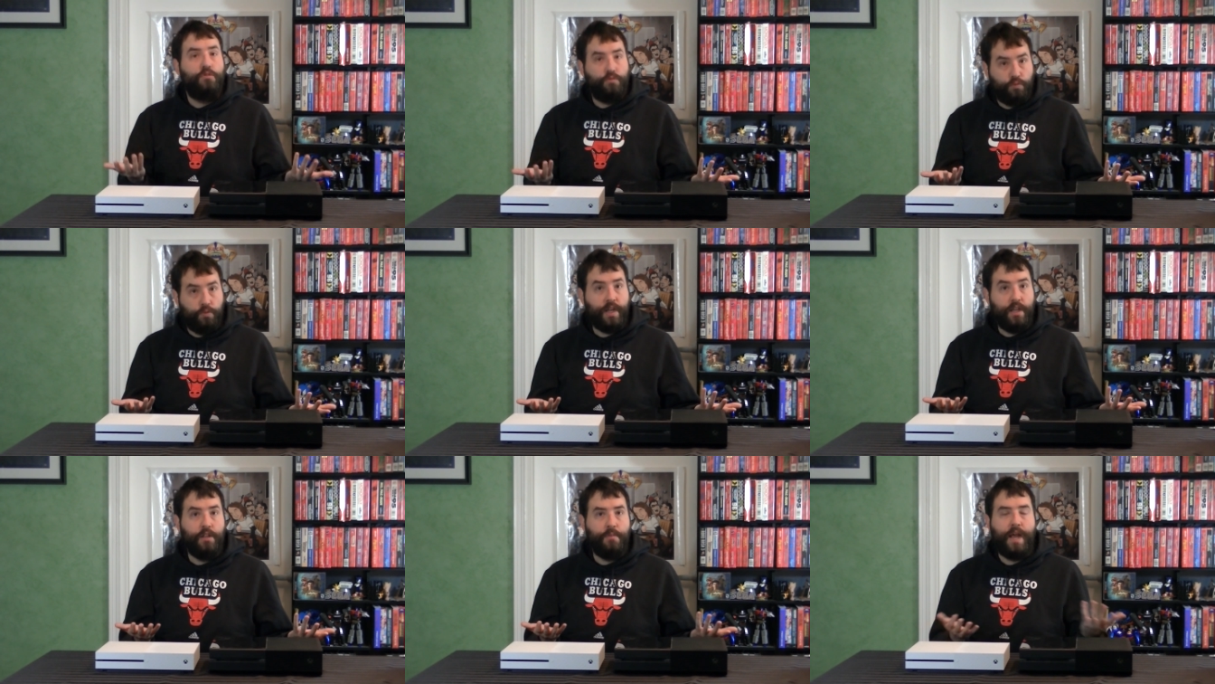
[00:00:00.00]

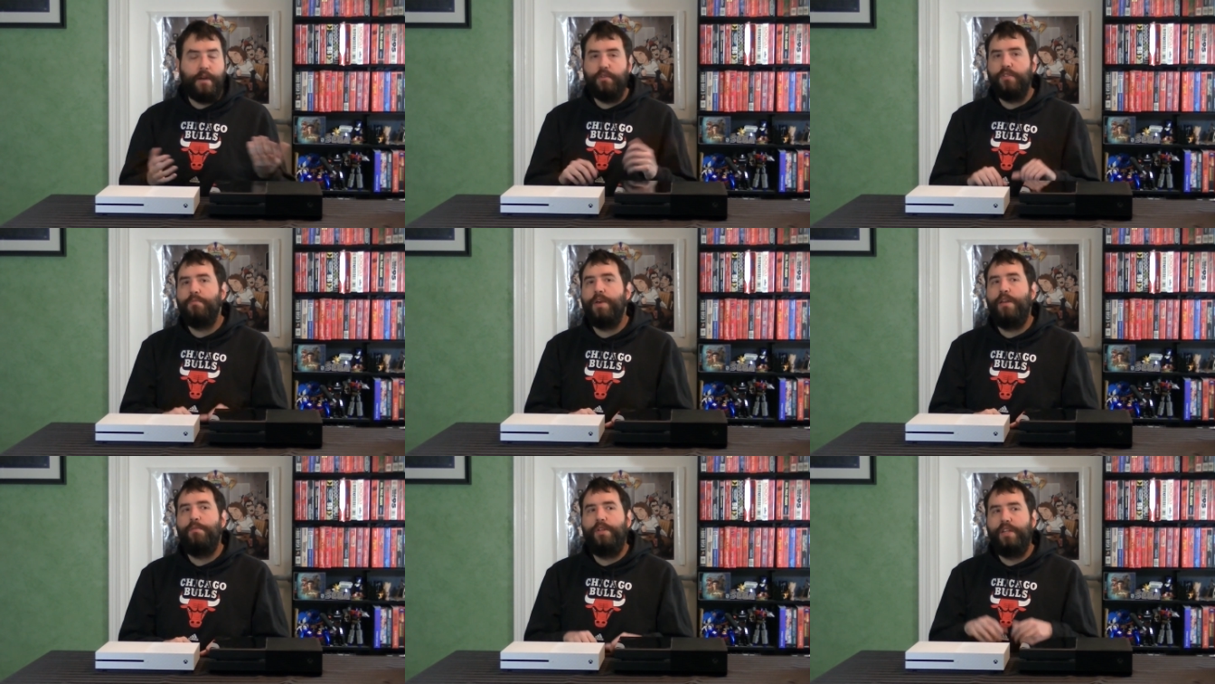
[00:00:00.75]
real backwards
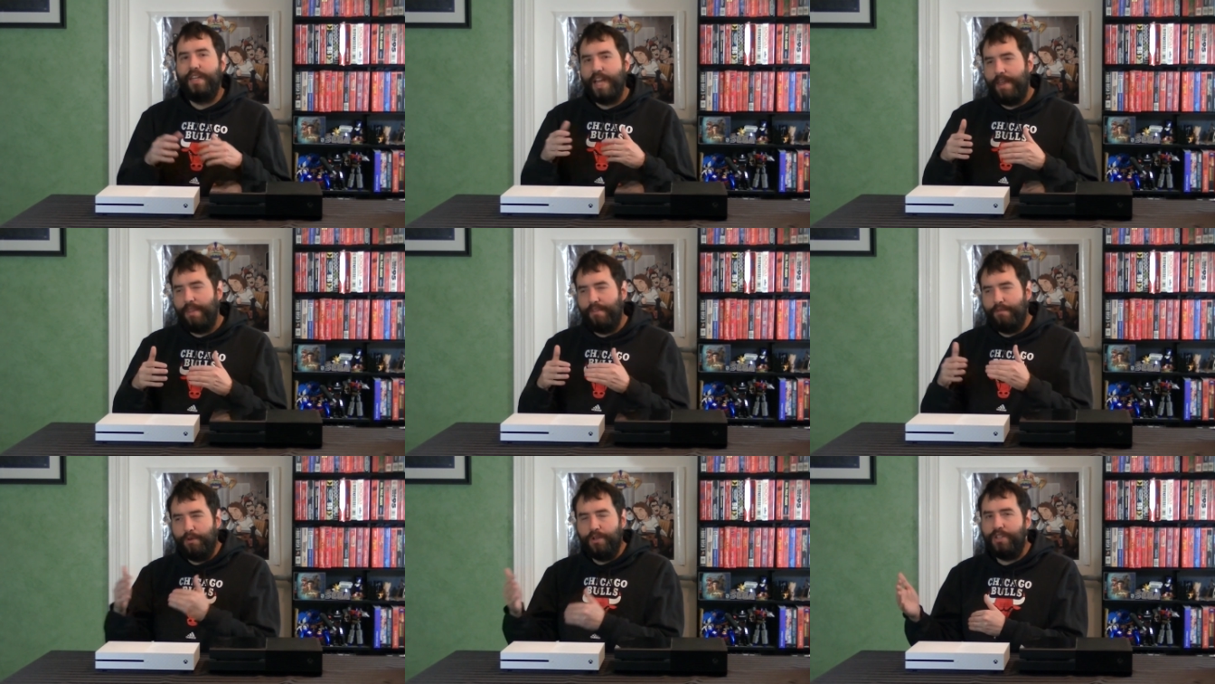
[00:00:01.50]
compatibility, not the
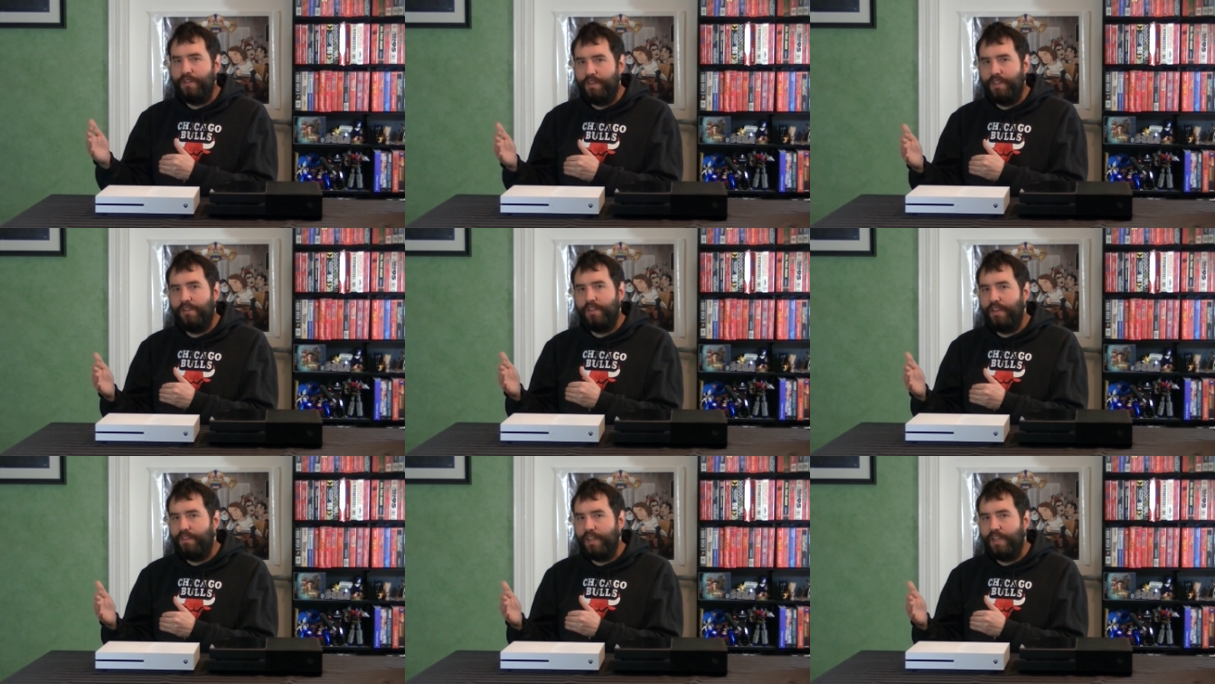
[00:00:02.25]
version of it they're
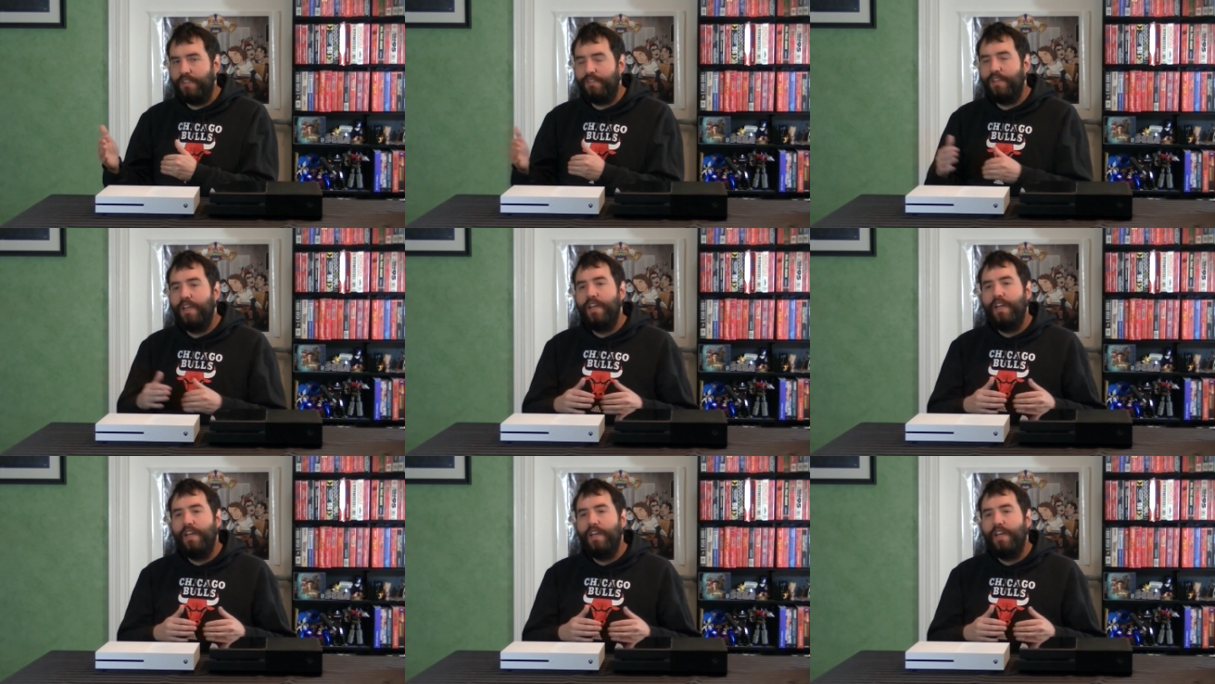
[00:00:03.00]
giving us,